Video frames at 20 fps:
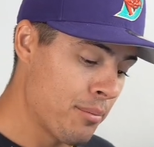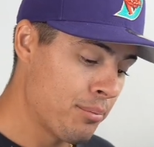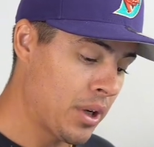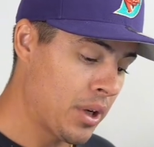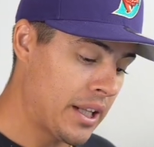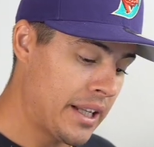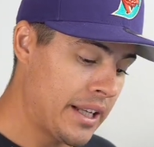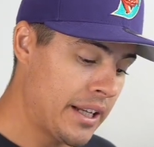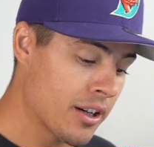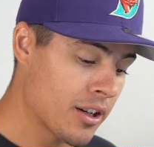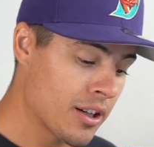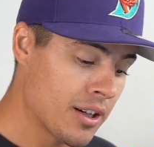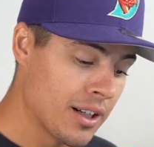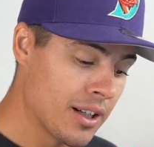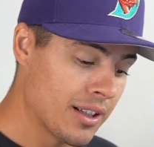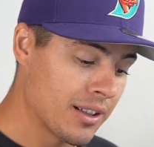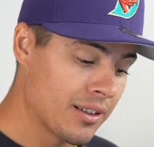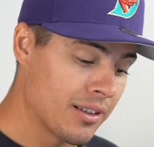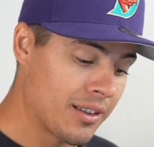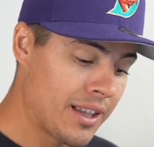But
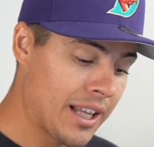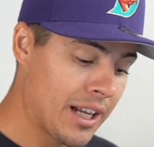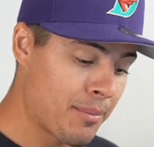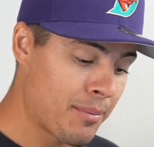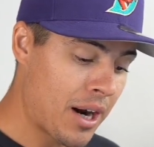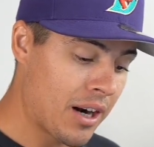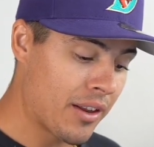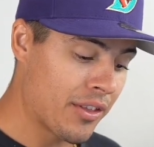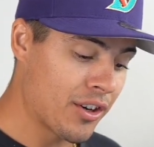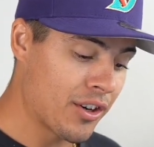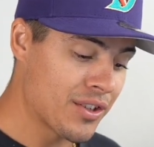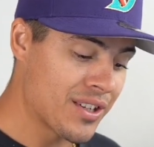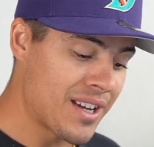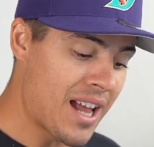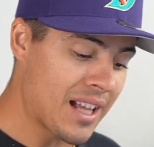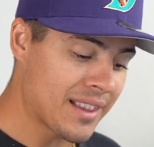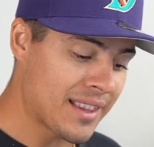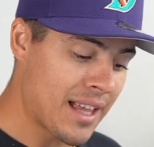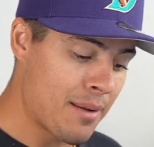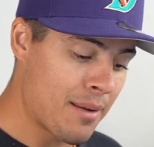here, think about it, there's
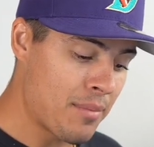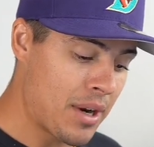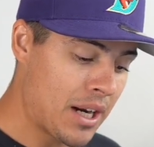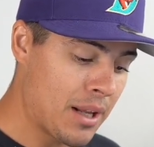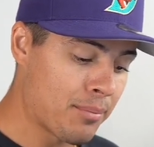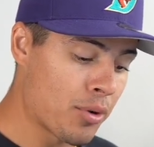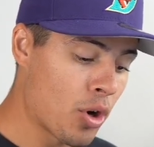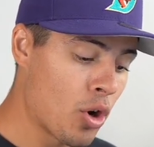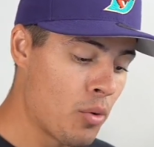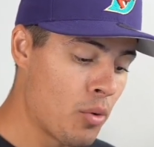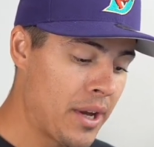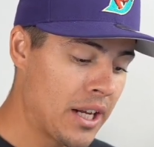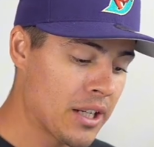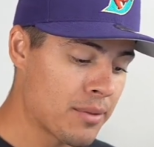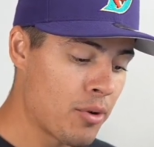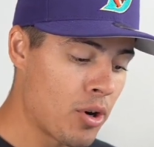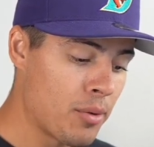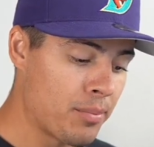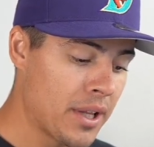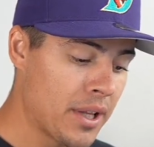not that many pro
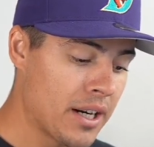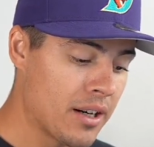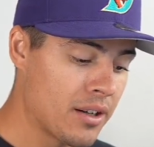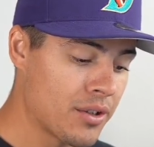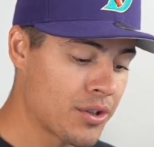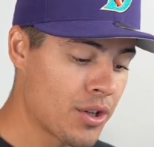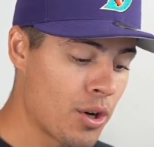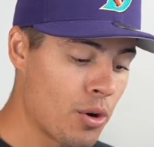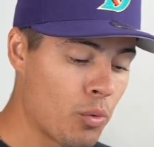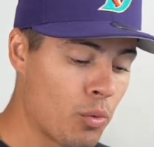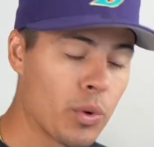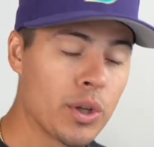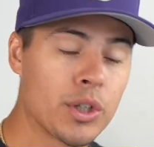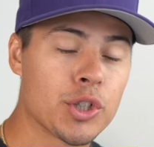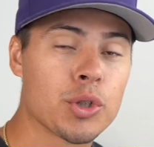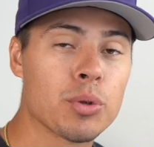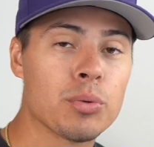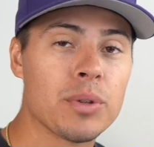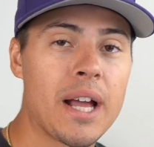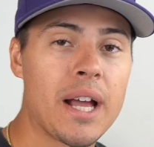baseball players, so we
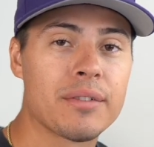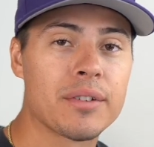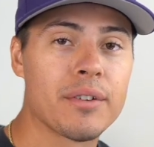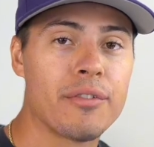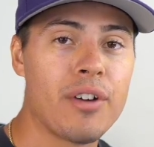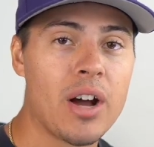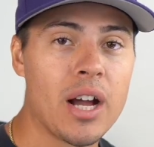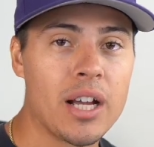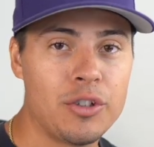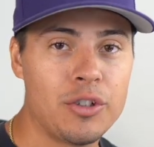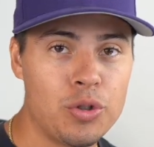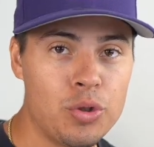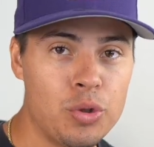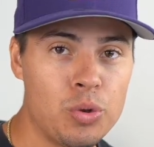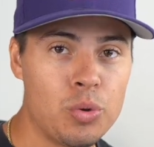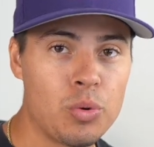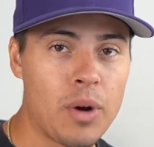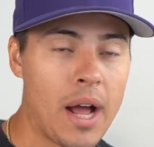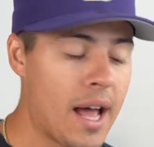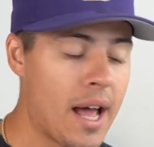truly have to find
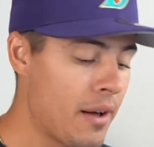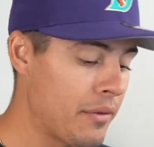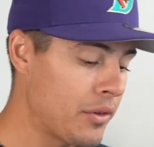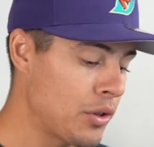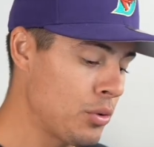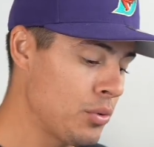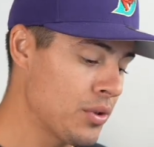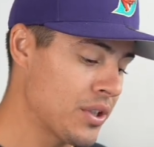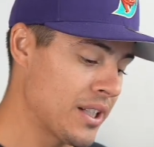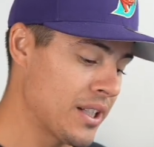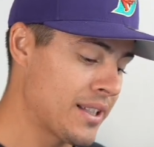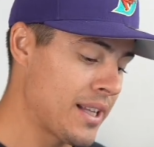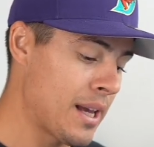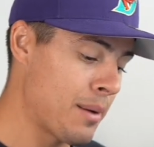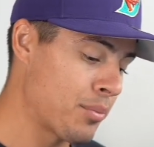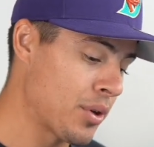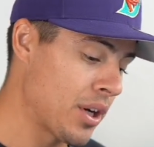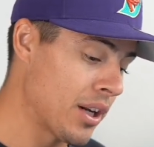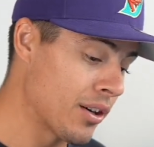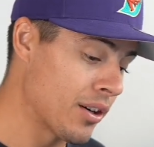new avenues to
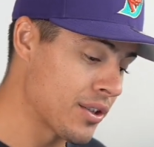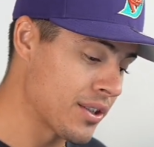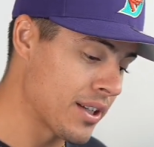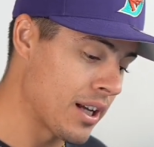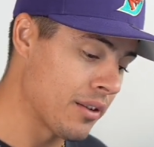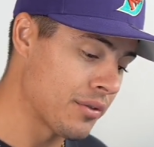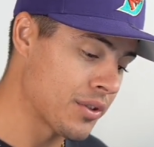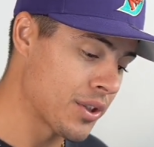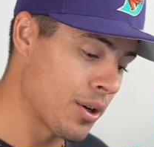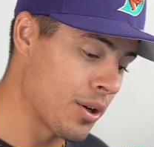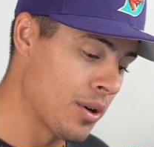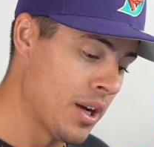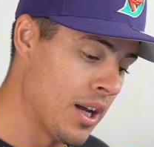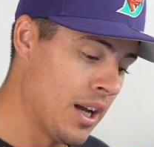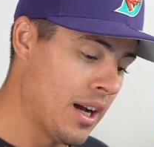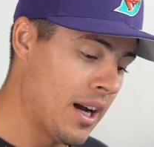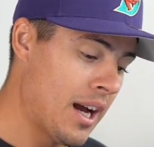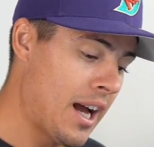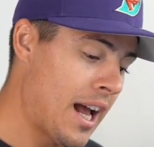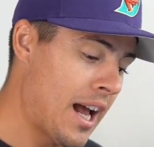separate ourselves. So
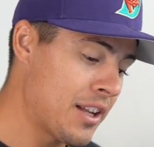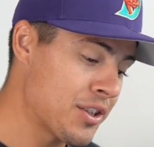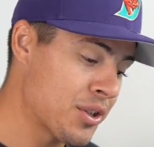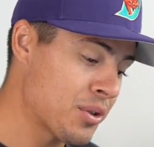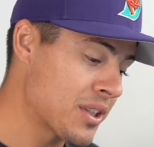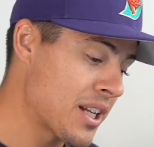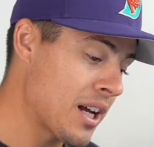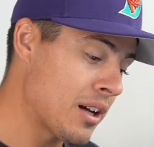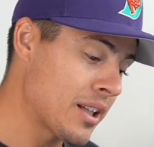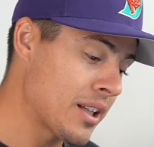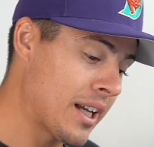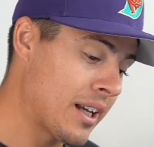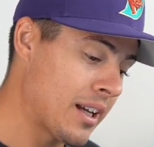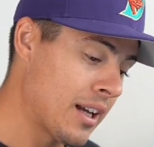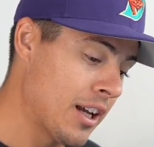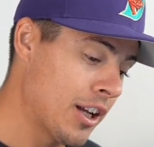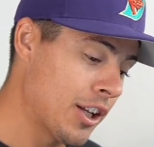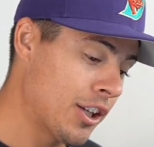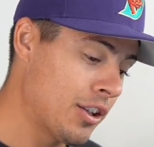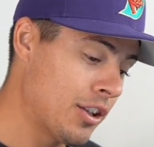as you can tell, like,
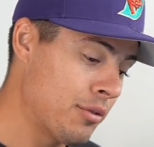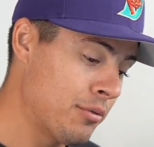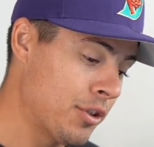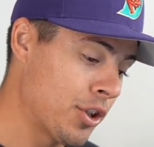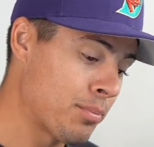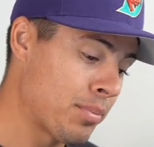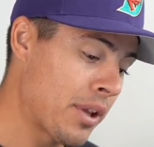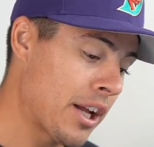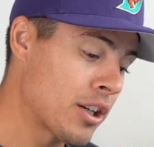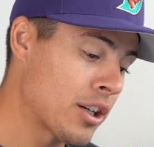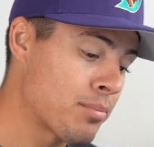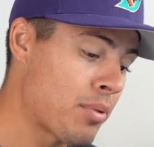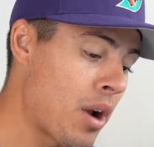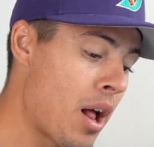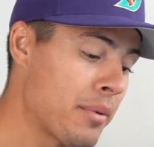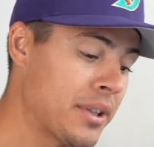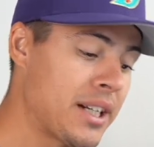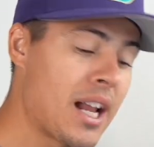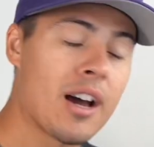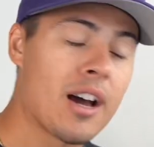your player's
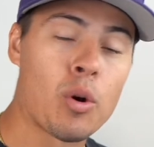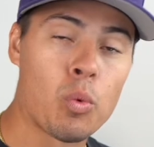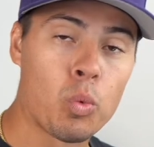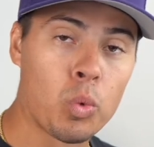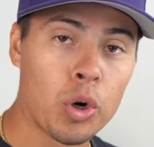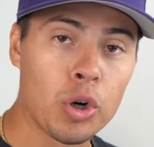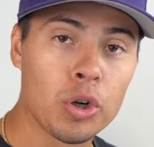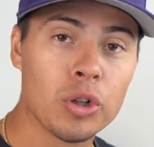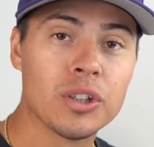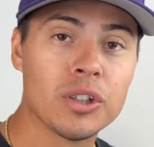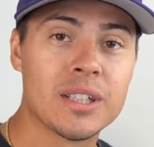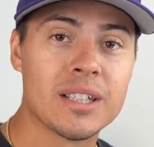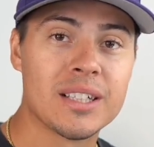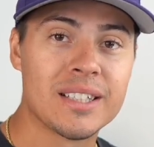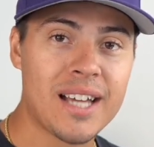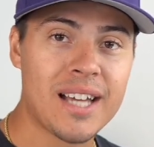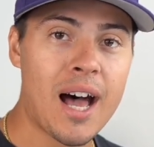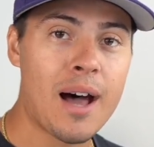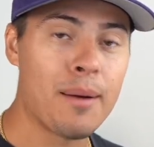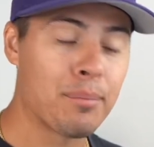probably not a
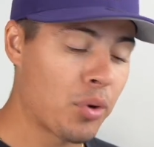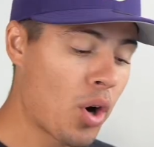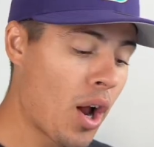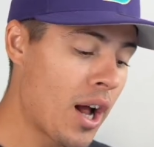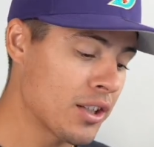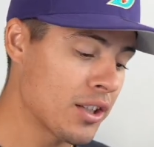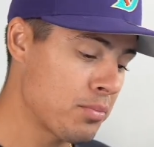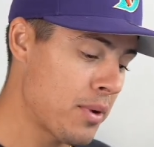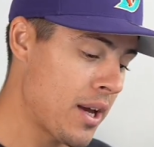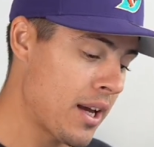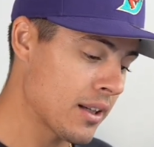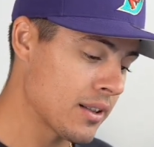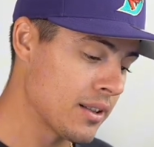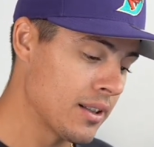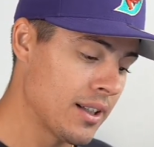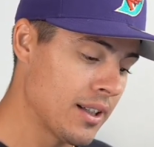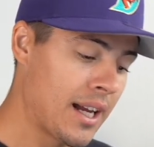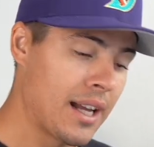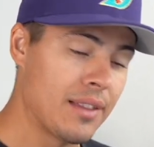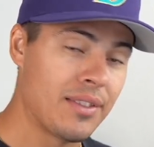world top prospect,
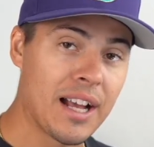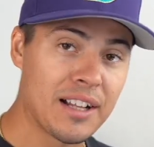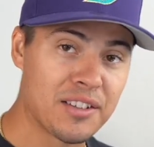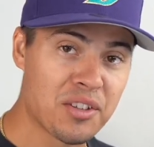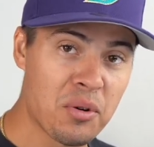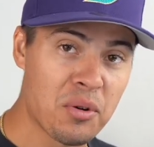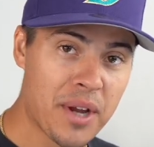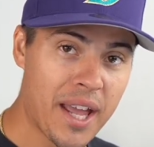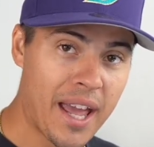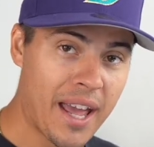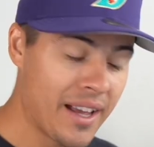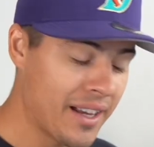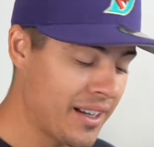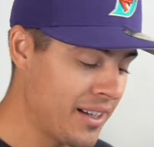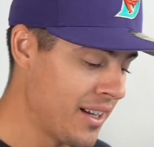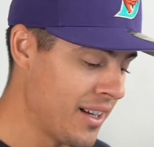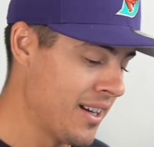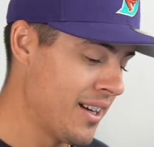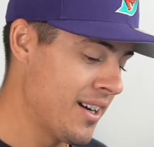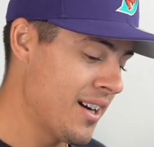and that's
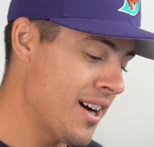okay.